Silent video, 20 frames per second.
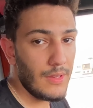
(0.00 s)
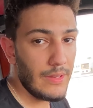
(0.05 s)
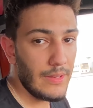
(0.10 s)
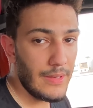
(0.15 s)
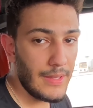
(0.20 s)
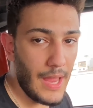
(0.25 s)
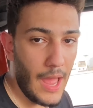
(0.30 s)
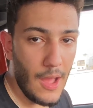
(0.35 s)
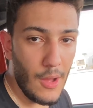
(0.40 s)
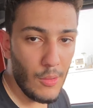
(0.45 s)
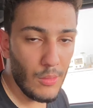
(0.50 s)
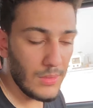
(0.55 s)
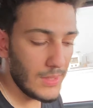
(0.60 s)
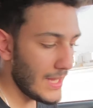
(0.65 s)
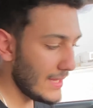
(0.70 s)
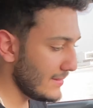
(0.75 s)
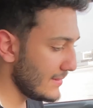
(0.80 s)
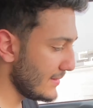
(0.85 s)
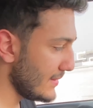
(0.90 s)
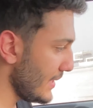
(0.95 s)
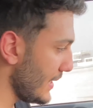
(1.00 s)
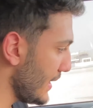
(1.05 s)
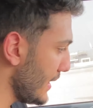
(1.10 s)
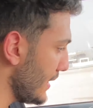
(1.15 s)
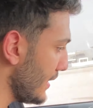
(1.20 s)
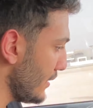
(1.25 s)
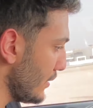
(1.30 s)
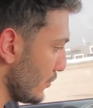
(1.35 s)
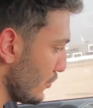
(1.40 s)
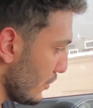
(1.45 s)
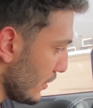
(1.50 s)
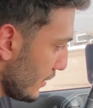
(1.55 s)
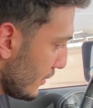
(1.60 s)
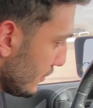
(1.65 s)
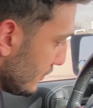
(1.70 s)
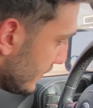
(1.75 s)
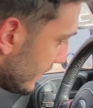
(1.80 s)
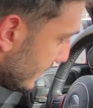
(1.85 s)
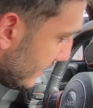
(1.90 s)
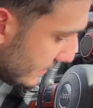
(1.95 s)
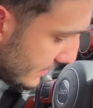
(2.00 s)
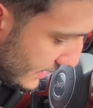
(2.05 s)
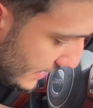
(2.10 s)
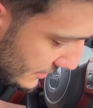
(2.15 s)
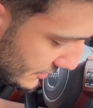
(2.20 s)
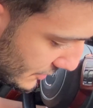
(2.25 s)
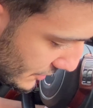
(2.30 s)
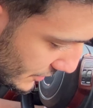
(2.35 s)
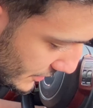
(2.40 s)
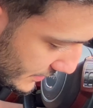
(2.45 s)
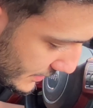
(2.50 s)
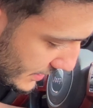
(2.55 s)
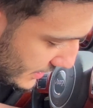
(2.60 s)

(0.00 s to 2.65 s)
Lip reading: Now, let's say you want to go to the desert